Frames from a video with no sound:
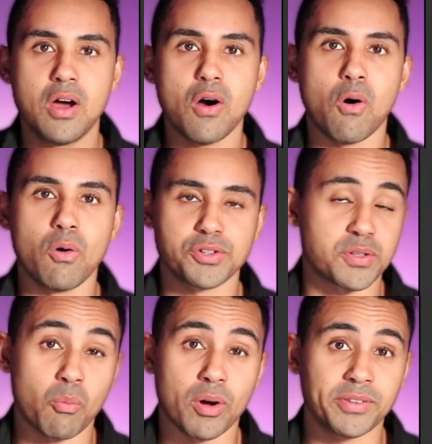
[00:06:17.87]
or
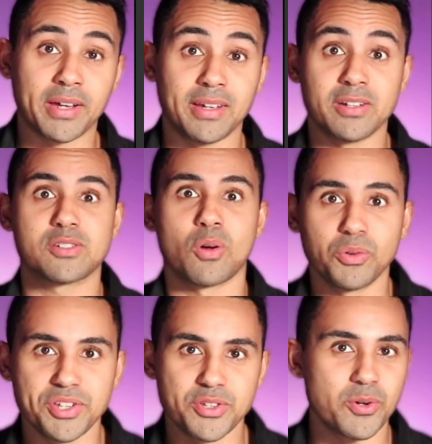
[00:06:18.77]
someone that
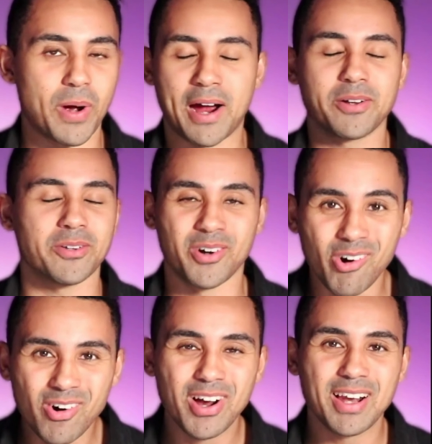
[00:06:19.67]
insulted you, I don't know,